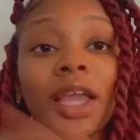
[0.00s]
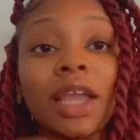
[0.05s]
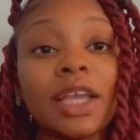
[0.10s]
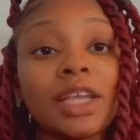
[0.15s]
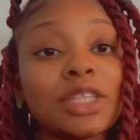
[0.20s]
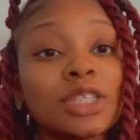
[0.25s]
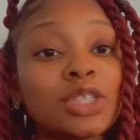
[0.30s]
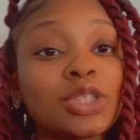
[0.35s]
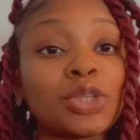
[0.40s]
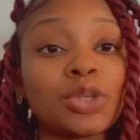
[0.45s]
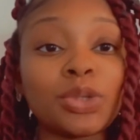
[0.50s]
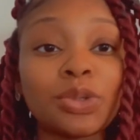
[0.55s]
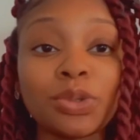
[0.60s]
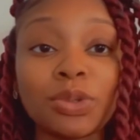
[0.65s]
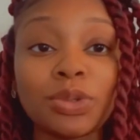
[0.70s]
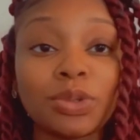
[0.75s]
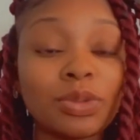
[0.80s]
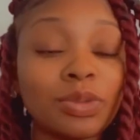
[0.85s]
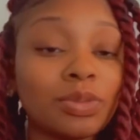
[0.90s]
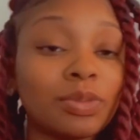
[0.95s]
it's
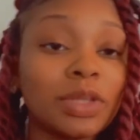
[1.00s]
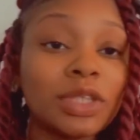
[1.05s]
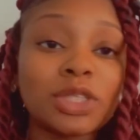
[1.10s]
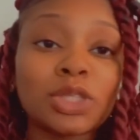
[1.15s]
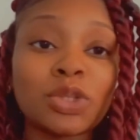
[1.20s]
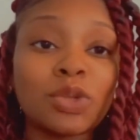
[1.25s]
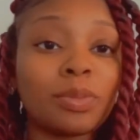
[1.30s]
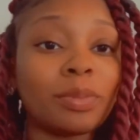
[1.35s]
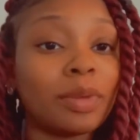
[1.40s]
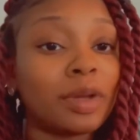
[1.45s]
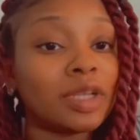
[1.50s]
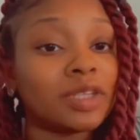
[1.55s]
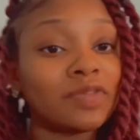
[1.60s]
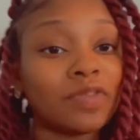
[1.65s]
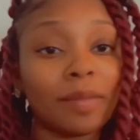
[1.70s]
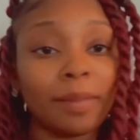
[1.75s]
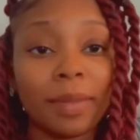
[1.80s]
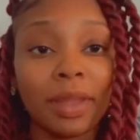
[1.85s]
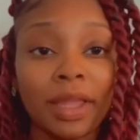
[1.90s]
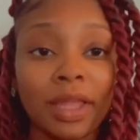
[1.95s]
too it's too much
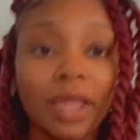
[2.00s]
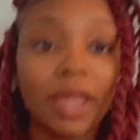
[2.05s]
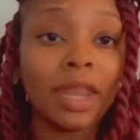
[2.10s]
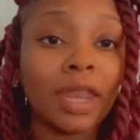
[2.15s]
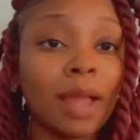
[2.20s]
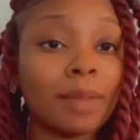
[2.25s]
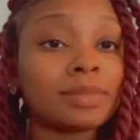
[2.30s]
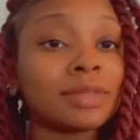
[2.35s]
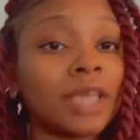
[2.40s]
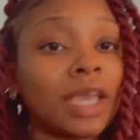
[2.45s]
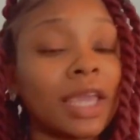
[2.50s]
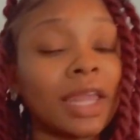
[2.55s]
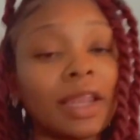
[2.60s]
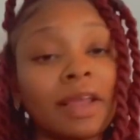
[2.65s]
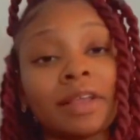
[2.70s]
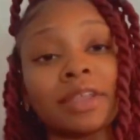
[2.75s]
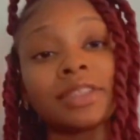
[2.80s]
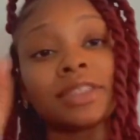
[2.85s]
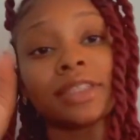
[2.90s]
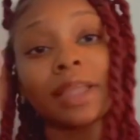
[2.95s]
for me, and I'm taking
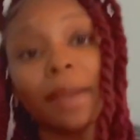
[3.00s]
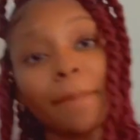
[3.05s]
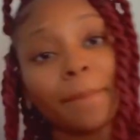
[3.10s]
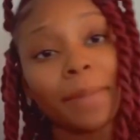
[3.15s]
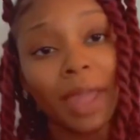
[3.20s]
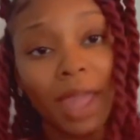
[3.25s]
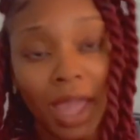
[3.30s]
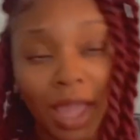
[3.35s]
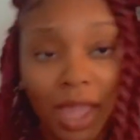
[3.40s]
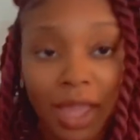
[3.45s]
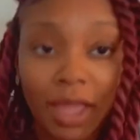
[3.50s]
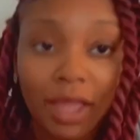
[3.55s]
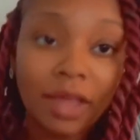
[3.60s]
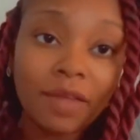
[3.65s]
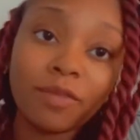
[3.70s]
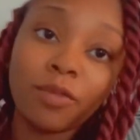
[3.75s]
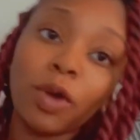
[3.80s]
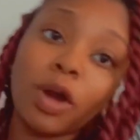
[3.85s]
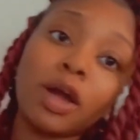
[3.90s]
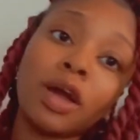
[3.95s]
a step back
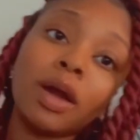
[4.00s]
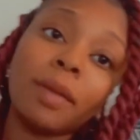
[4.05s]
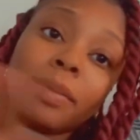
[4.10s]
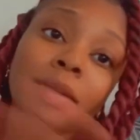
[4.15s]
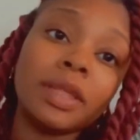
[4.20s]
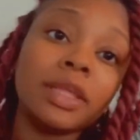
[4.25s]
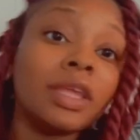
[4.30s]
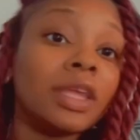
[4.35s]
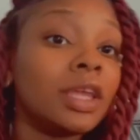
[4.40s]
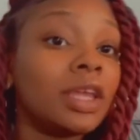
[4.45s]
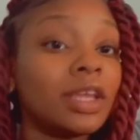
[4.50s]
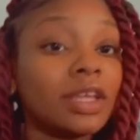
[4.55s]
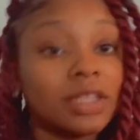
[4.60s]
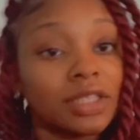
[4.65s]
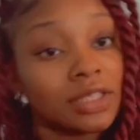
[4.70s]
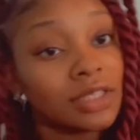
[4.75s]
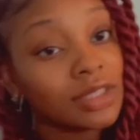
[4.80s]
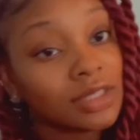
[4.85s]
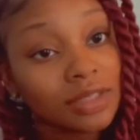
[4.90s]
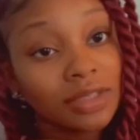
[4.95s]
for a couple of
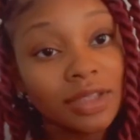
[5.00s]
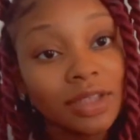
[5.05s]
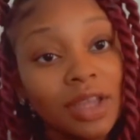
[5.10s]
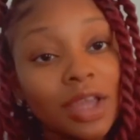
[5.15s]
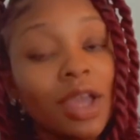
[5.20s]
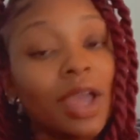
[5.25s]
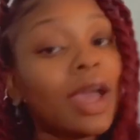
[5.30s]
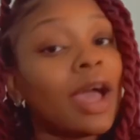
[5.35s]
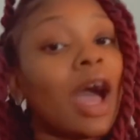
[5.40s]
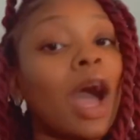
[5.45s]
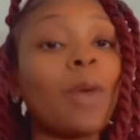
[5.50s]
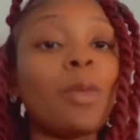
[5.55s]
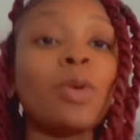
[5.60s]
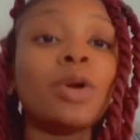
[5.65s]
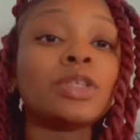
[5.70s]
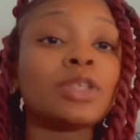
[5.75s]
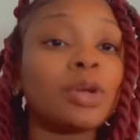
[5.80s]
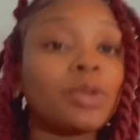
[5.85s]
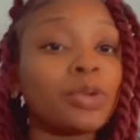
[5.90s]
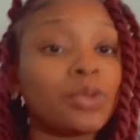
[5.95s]
years I
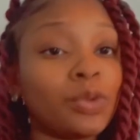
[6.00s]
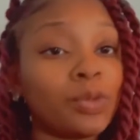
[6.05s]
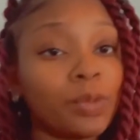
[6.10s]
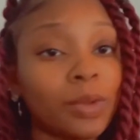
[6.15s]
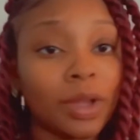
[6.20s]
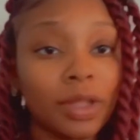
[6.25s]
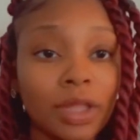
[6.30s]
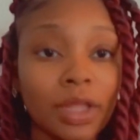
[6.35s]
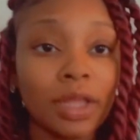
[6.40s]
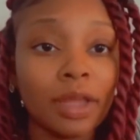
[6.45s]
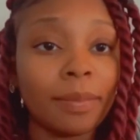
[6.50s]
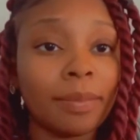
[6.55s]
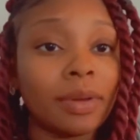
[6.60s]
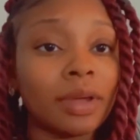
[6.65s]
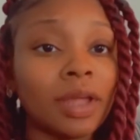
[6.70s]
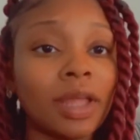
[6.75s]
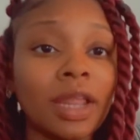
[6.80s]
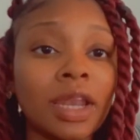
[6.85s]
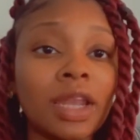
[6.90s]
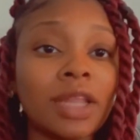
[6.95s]
was gonna do one year,
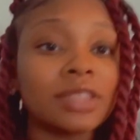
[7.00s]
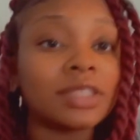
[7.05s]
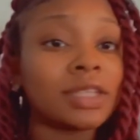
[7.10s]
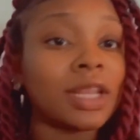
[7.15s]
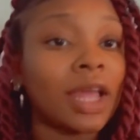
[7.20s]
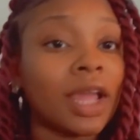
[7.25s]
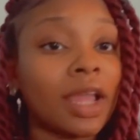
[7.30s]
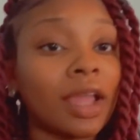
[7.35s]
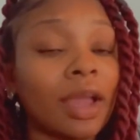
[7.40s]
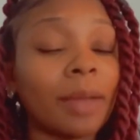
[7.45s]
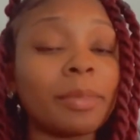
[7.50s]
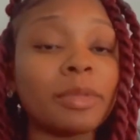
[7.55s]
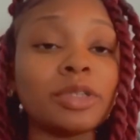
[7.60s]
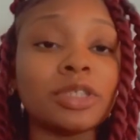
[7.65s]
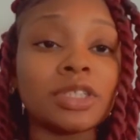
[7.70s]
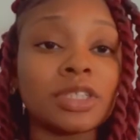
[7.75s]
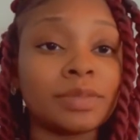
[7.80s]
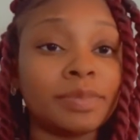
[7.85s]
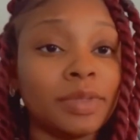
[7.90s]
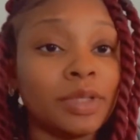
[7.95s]
but it looks like I'm gonna
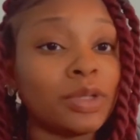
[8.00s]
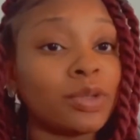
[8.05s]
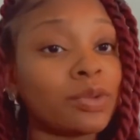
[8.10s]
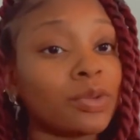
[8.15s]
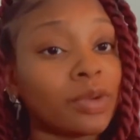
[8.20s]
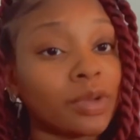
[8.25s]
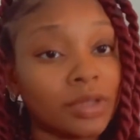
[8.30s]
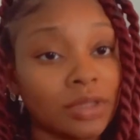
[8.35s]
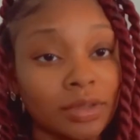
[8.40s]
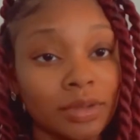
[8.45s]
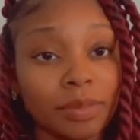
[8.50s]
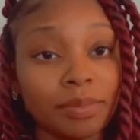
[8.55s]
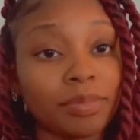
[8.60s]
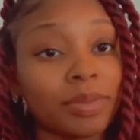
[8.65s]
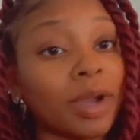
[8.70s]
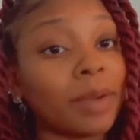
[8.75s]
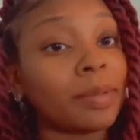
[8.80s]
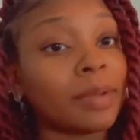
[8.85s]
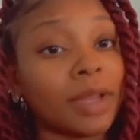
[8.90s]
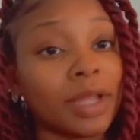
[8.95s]
just be doing
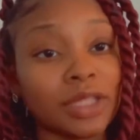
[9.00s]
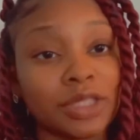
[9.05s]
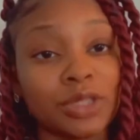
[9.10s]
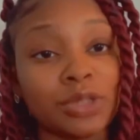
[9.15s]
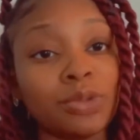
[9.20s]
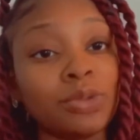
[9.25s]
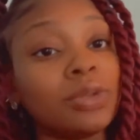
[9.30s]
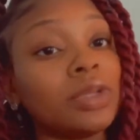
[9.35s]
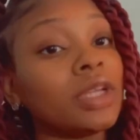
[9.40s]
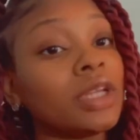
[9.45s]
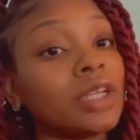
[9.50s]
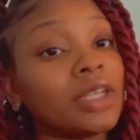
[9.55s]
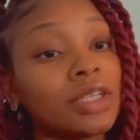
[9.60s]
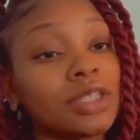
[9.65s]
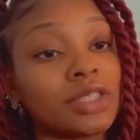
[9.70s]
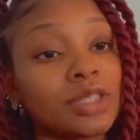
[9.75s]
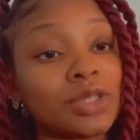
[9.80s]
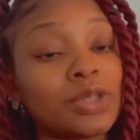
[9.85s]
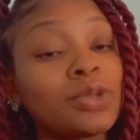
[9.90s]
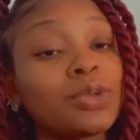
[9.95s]
probably like two
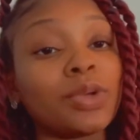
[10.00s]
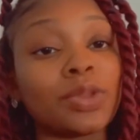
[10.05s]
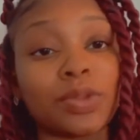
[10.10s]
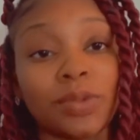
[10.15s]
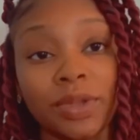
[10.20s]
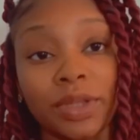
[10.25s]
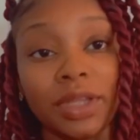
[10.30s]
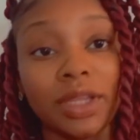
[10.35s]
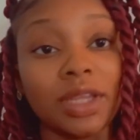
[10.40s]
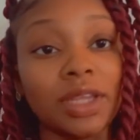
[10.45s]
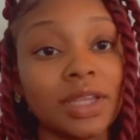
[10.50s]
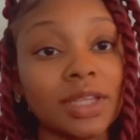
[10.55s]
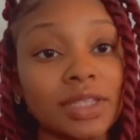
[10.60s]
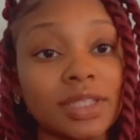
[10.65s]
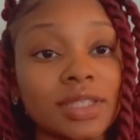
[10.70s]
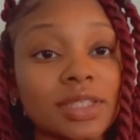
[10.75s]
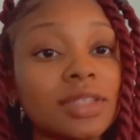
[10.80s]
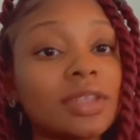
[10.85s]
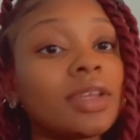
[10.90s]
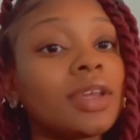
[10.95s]
years, two or three years.
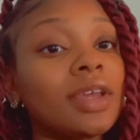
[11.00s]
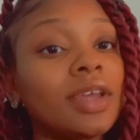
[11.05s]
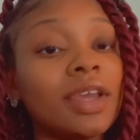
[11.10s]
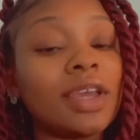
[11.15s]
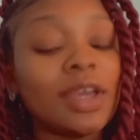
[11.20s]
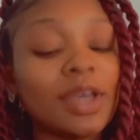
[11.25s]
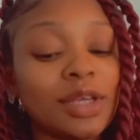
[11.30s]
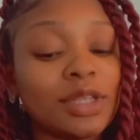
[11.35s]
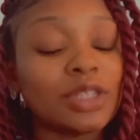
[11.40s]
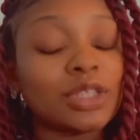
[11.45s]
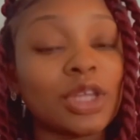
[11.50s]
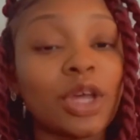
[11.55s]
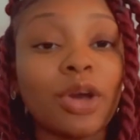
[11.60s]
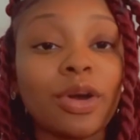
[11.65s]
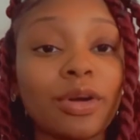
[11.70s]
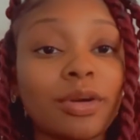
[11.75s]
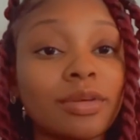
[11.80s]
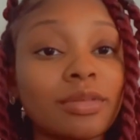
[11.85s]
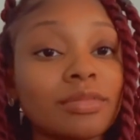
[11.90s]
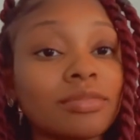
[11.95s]

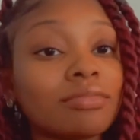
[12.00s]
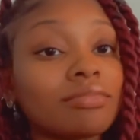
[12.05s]
So,